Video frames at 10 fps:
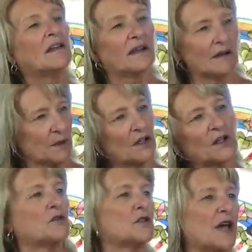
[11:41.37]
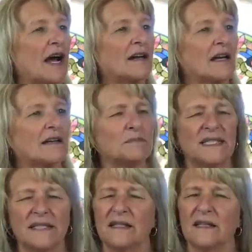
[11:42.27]
That I'm going to go do that. Um,
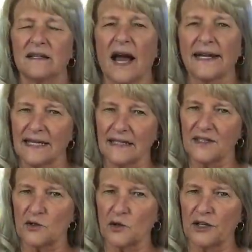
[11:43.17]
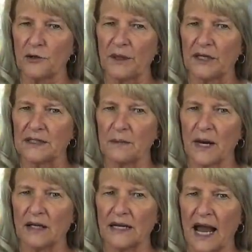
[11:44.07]
the IKEA store near me is
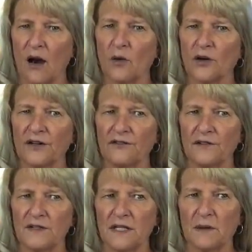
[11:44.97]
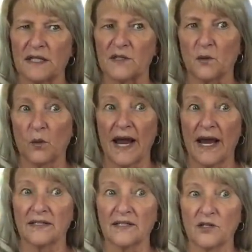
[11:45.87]
about an hour and fifteen minutes
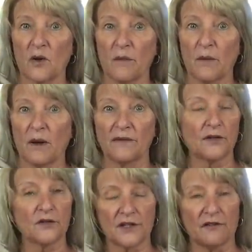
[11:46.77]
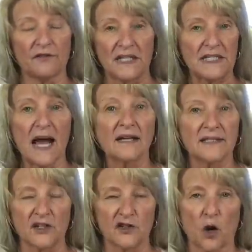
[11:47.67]
away. So um, there's a
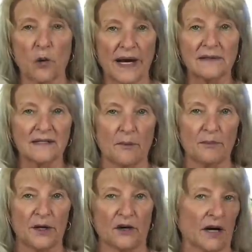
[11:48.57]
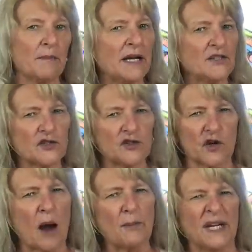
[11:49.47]
fantastic Joann's up there, and I may just
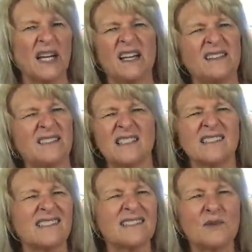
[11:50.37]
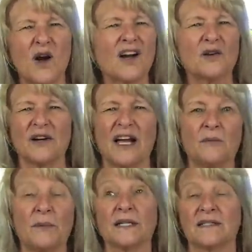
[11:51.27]
drop in just to walk
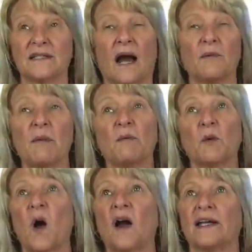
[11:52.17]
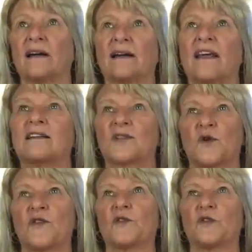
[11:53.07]
around because I remember walking into that
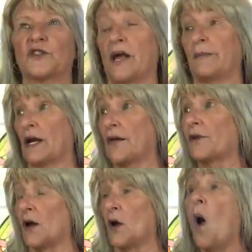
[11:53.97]
store the first time and I thought,